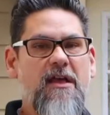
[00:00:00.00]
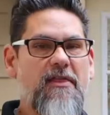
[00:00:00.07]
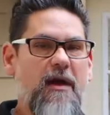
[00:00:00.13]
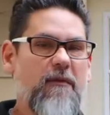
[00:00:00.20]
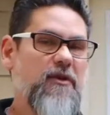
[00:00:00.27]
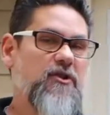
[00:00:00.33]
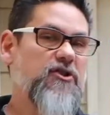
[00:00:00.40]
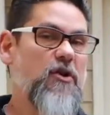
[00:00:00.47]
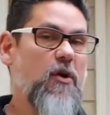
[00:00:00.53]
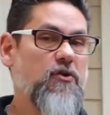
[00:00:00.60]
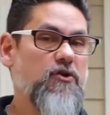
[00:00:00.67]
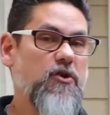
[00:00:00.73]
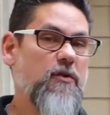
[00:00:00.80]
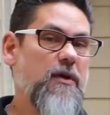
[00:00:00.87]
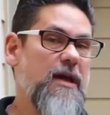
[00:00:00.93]
that we
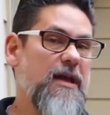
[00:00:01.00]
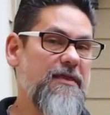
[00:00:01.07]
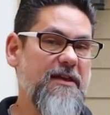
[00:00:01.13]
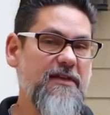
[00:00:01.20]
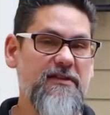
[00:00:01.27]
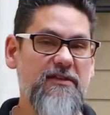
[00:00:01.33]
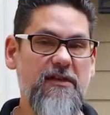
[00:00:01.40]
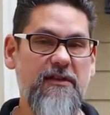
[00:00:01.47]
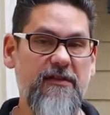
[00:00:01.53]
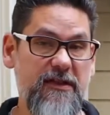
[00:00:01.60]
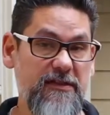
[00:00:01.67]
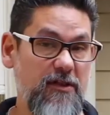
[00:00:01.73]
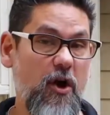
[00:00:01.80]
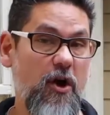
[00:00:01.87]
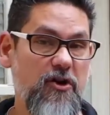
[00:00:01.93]
showed you in this
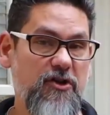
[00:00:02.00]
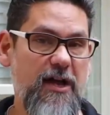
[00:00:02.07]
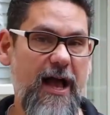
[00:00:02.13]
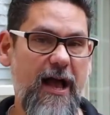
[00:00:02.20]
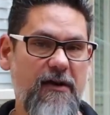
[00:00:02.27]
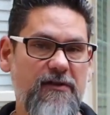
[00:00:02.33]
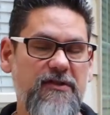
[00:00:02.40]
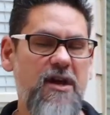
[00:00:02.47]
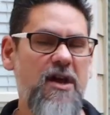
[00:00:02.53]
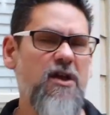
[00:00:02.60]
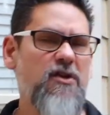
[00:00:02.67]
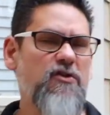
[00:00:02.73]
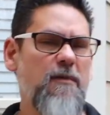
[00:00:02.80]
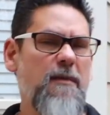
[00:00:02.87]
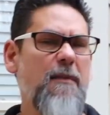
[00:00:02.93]
large house.
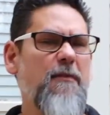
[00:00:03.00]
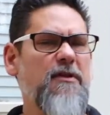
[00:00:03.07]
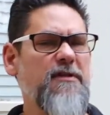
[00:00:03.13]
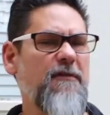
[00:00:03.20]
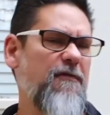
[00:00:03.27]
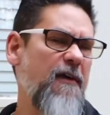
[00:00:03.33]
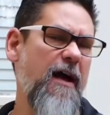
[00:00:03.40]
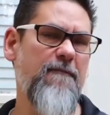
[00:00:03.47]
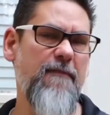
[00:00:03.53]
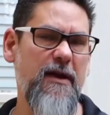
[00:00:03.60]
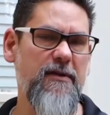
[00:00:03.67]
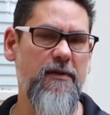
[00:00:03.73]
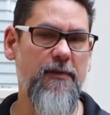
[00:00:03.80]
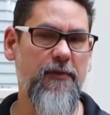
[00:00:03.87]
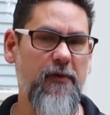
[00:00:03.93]
So remember, it's a
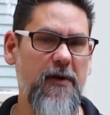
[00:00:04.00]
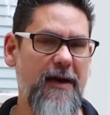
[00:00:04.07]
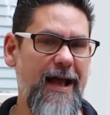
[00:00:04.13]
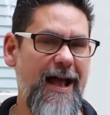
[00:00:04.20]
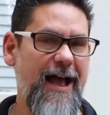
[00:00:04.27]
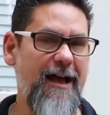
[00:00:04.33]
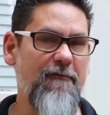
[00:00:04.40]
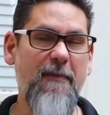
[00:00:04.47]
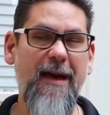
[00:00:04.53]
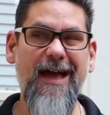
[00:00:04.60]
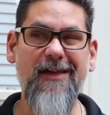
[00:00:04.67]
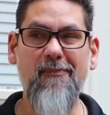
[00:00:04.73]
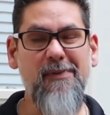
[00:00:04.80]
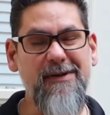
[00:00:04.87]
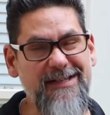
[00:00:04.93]
5-bedroom, 3.5
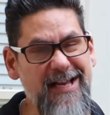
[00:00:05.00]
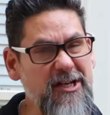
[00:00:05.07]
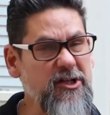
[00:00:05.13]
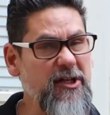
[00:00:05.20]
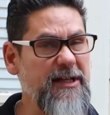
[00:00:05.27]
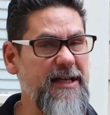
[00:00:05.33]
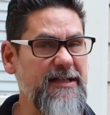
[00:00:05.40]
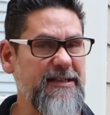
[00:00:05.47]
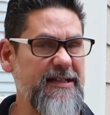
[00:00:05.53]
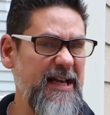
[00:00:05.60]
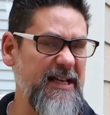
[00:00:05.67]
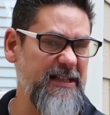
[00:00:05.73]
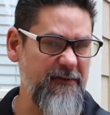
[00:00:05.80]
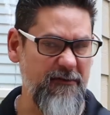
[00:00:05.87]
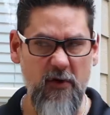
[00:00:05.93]
bath, potentially a
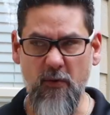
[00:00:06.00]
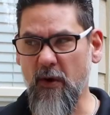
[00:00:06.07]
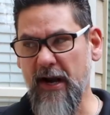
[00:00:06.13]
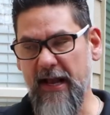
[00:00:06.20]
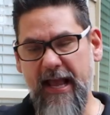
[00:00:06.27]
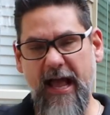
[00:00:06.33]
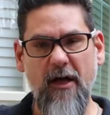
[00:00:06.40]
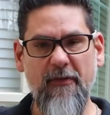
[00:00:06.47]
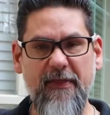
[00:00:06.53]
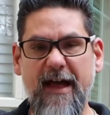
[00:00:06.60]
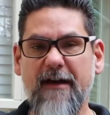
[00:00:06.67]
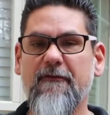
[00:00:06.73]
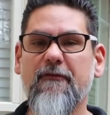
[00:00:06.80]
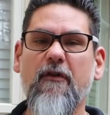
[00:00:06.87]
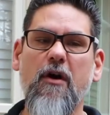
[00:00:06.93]
6th if you want to count
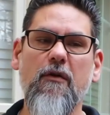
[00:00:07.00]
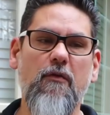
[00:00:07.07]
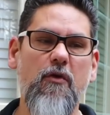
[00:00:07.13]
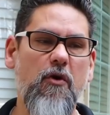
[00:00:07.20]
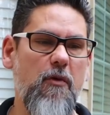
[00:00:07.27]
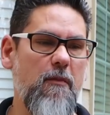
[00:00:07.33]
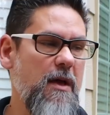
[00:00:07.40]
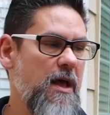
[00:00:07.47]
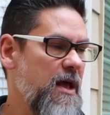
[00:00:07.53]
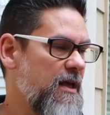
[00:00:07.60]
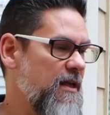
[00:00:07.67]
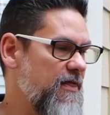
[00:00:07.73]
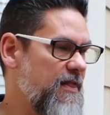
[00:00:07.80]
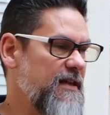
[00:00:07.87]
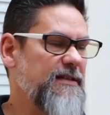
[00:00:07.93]
that front room.
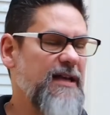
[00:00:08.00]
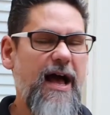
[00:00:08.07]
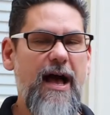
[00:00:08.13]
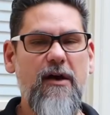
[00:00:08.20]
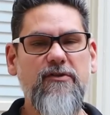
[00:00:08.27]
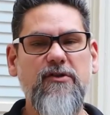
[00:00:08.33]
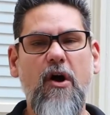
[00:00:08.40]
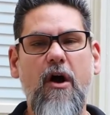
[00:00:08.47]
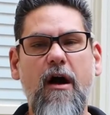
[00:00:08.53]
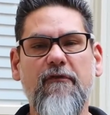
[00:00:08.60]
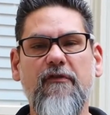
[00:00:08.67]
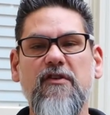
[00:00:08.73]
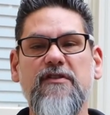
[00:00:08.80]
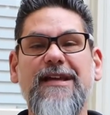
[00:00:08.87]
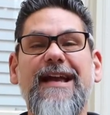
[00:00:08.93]
This house
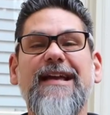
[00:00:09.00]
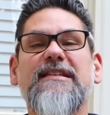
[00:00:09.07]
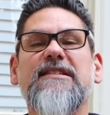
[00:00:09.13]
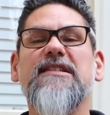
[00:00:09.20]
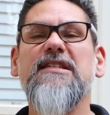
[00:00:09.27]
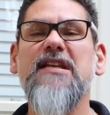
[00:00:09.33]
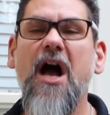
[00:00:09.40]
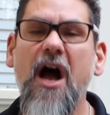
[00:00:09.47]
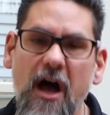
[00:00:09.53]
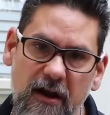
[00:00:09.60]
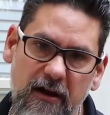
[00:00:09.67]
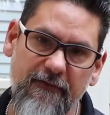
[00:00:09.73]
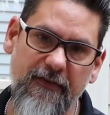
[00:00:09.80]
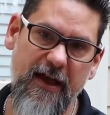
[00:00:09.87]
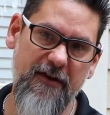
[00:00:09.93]
offers a
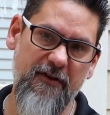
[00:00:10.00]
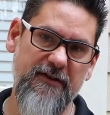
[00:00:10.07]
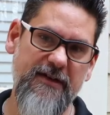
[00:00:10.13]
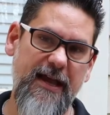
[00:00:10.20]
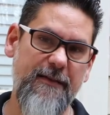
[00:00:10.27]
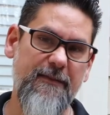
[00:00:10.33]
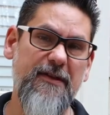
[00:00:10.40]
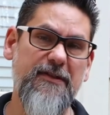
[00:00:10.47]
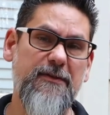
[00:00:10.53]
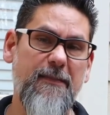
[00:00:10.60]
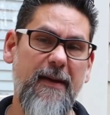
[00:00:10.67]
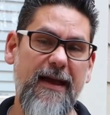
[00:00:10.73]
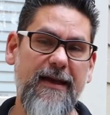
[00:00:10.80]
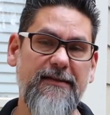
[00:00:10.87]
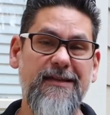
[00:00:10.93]
ton of entertainment
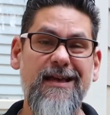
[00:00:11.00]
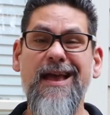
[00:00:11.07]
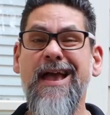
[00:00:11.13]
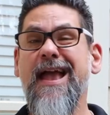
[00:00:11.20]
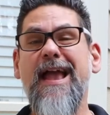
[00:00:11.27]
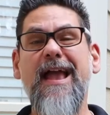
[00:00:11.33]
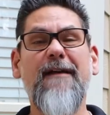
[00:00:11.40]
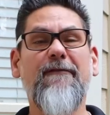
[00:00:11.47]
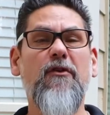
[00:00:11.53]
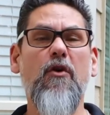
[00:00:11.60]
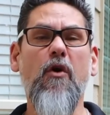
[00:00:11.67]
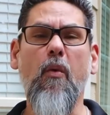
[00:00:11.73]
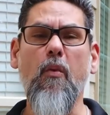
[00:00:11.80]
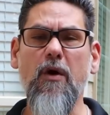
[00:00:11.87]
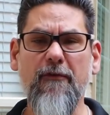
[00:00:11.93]
space. If
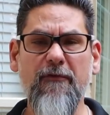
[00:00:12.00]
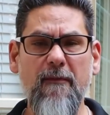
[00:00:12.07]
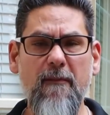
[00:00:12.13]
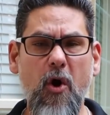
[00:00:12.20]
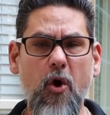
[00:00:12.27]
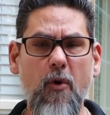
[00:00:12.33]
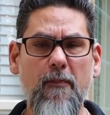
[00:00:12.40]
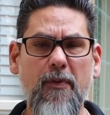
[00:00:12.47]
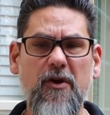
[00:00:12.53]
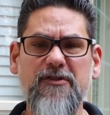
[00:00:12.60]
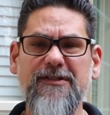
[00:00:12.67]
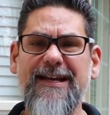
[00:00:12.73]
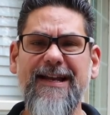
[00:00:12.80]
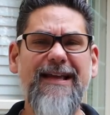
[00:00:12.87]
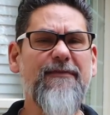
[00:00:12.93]
you're a work from home
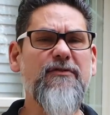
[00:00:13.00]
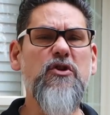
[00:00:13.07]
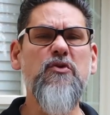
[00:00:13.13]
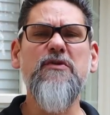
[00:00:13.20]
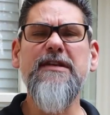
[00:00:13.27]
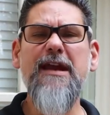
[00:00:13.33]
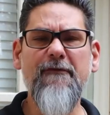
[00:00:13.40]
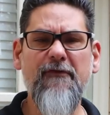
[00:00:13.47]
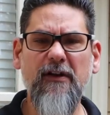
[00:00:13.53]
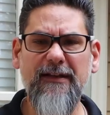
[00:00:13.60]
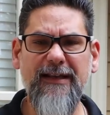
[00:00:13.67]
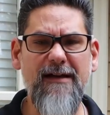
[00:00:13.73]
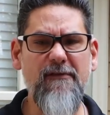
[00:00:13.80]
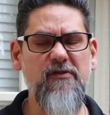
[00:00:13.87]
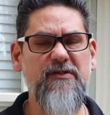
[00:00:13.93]
person, it gives you different
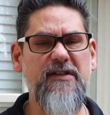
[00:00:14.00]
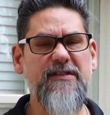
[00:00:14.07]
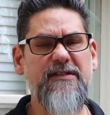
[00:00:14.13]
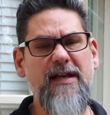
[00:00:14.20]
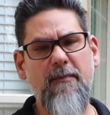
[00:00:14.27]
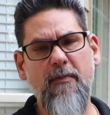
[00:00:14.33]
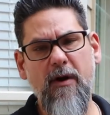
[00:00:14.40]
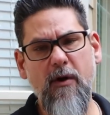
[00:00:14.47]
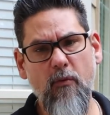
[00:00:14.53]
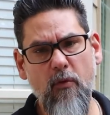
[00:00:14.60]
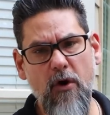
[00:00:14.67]
levels of separate